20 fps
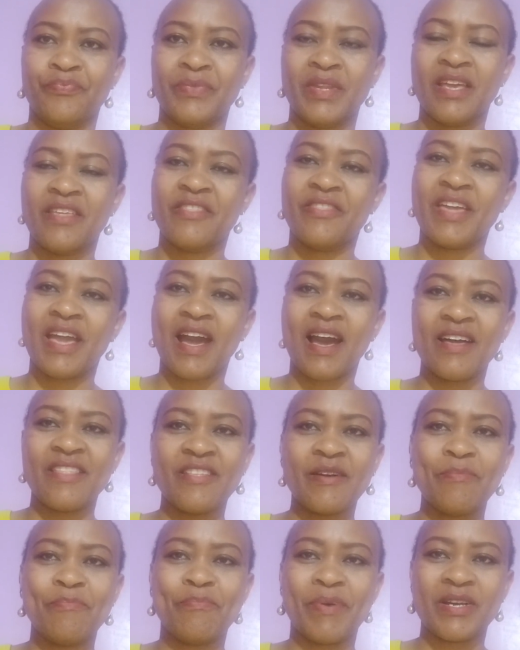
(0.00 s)
The
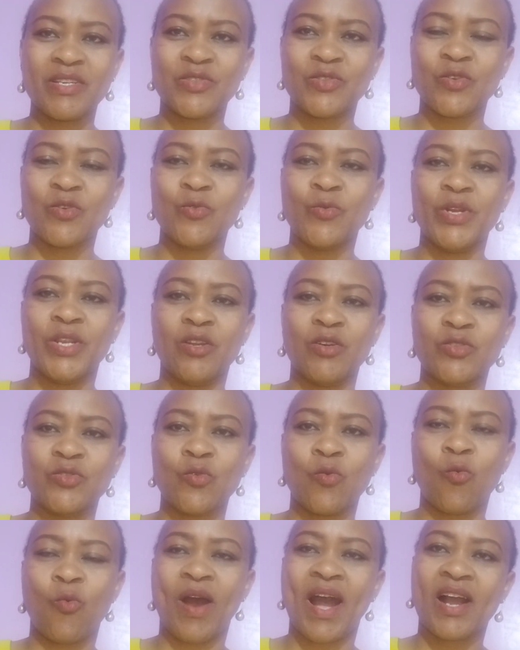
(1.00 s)
other person will also
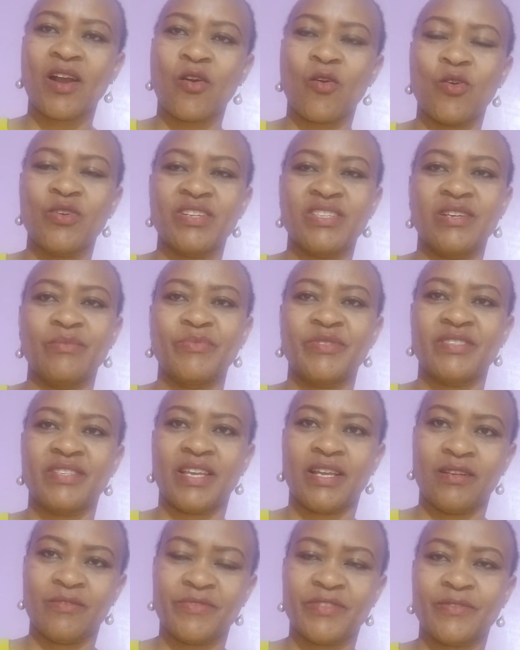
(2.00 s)
work on
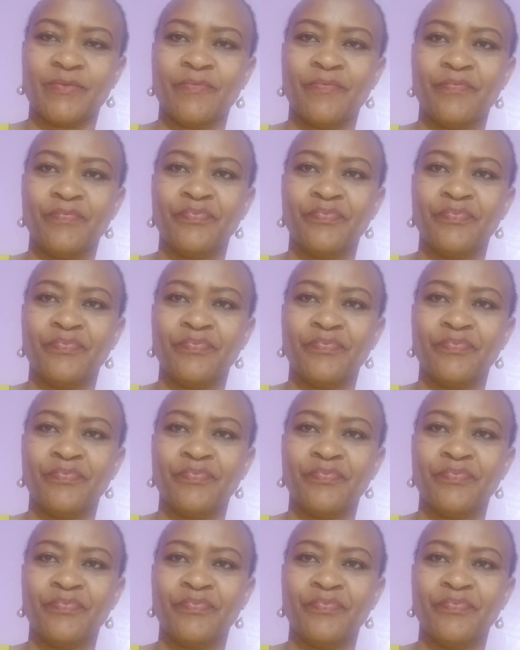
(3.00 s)
themselves.